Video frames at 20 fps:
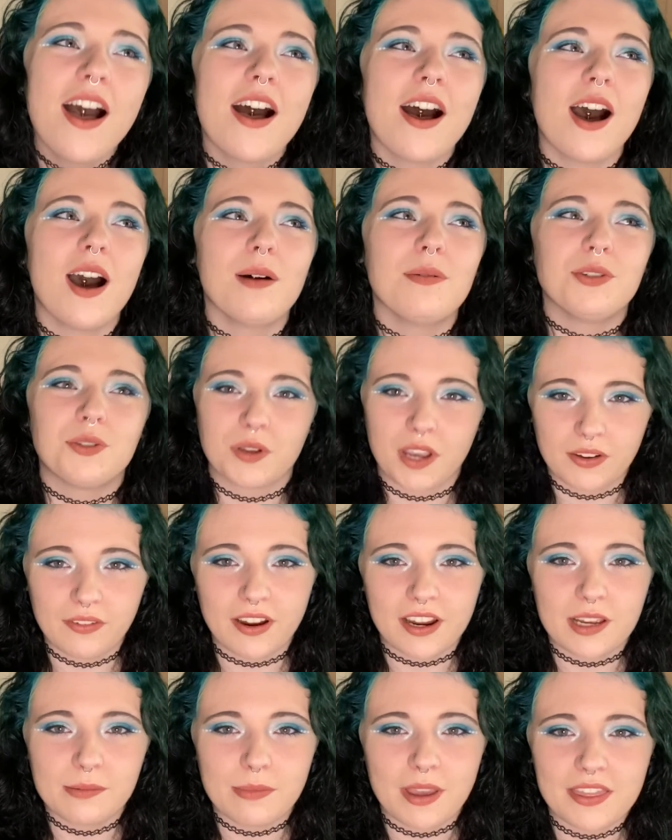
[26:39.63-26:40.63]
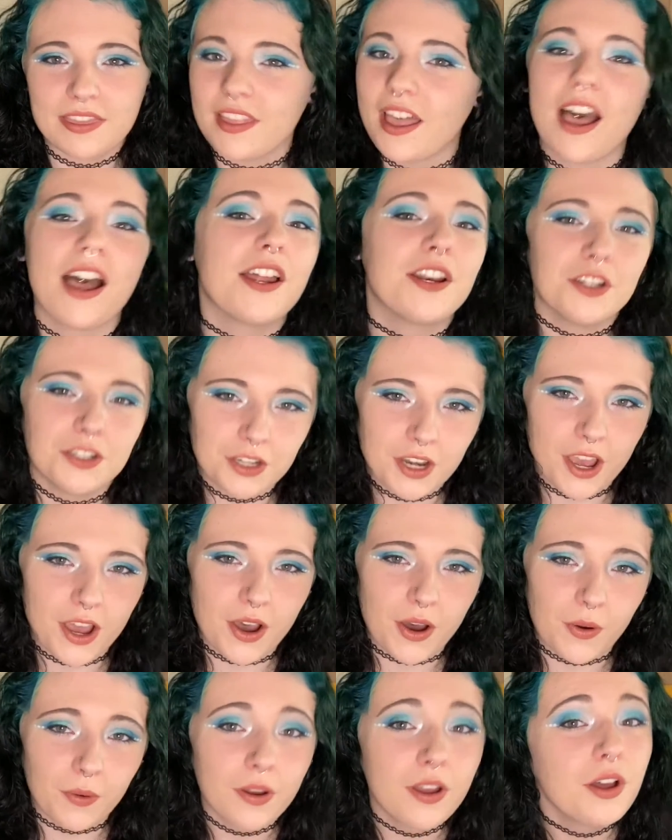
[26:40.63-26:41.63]
Do I recommend that?
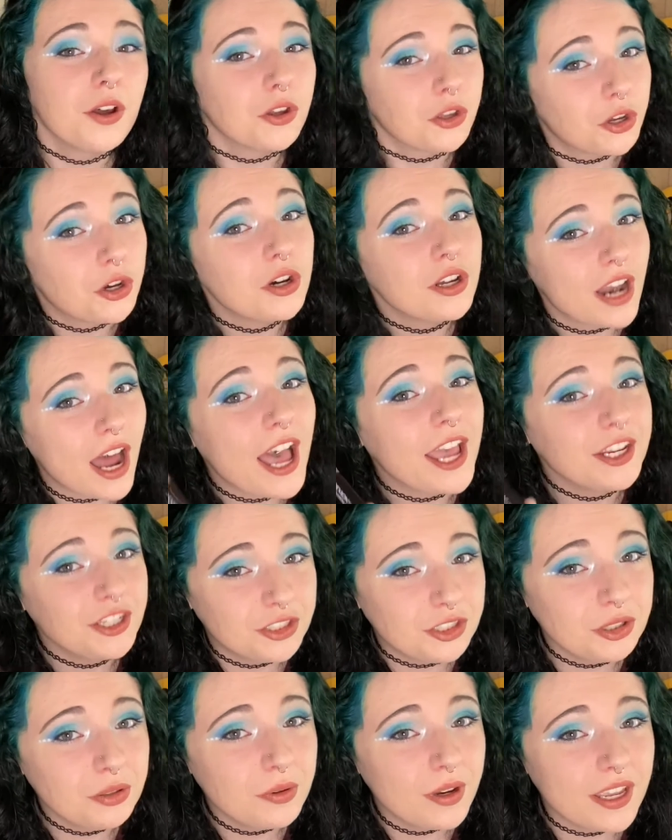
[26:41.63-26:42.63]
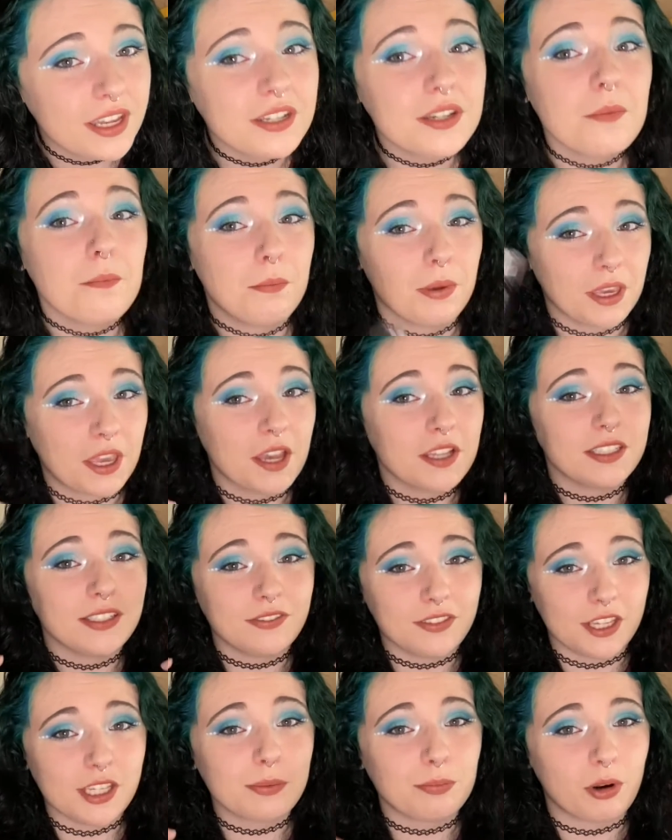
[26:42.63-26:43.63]
No. Could I do it because of
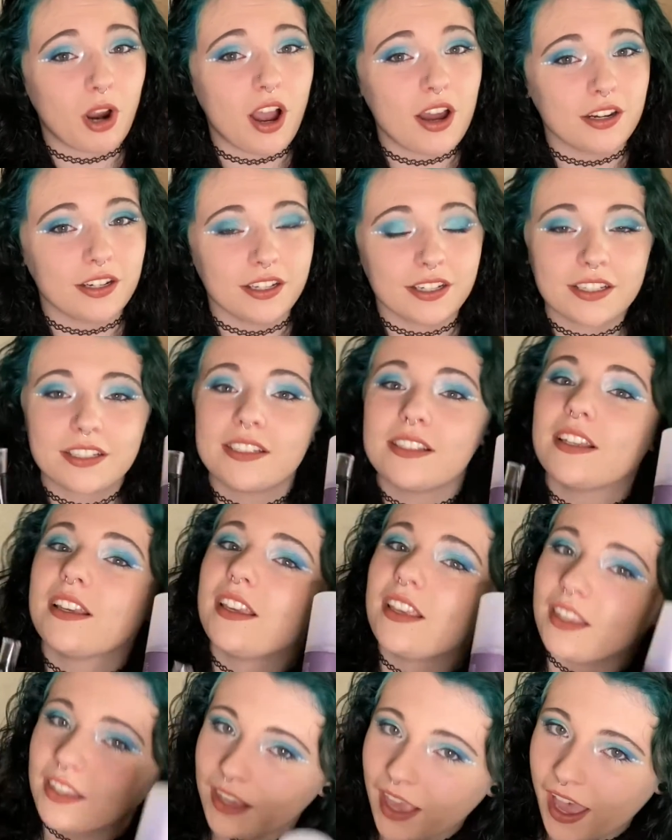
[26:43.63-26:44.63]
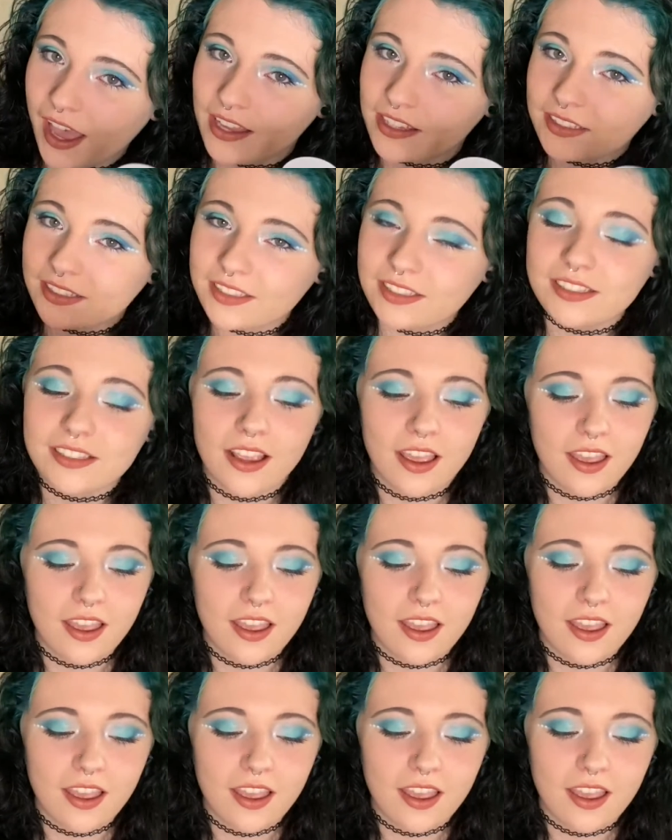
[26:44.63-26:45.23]
these products? Yes.